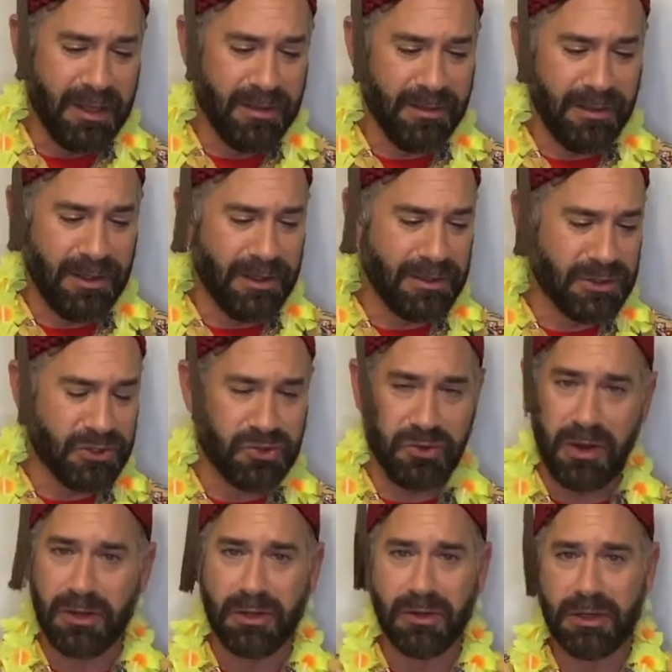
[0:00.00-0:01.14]
the
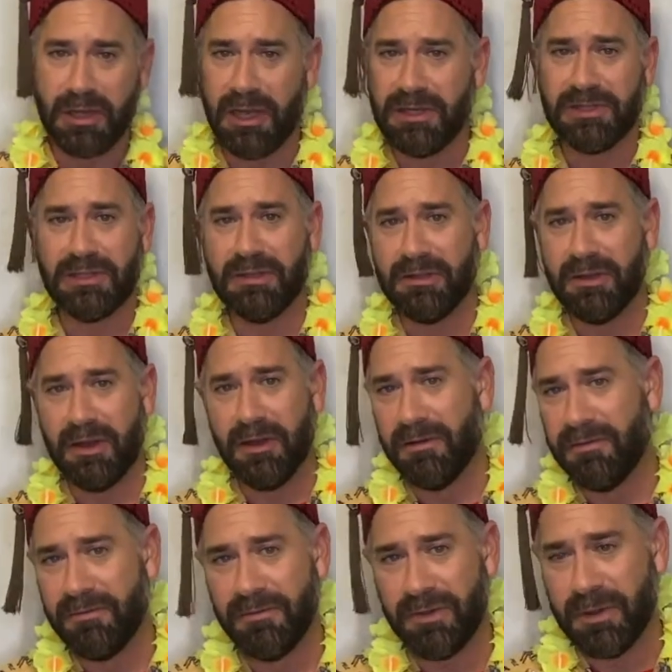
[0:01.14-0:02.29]
stronger cousin
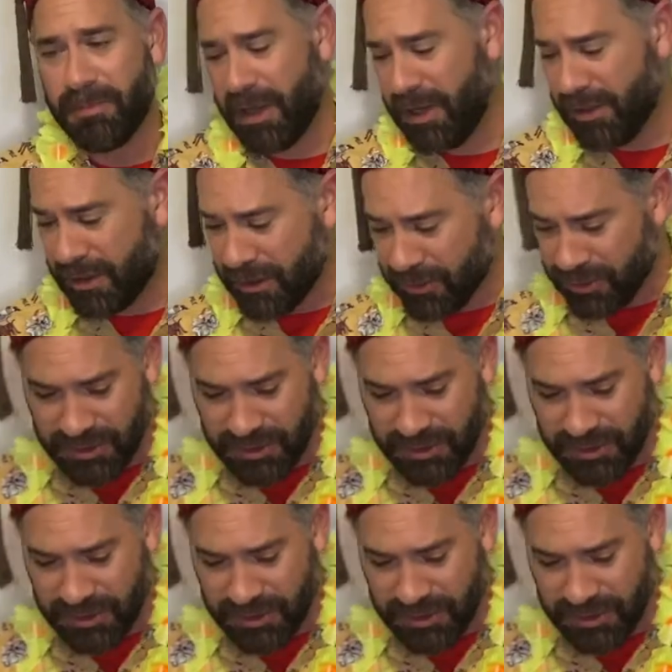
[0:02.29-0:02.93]
of the Painkiller.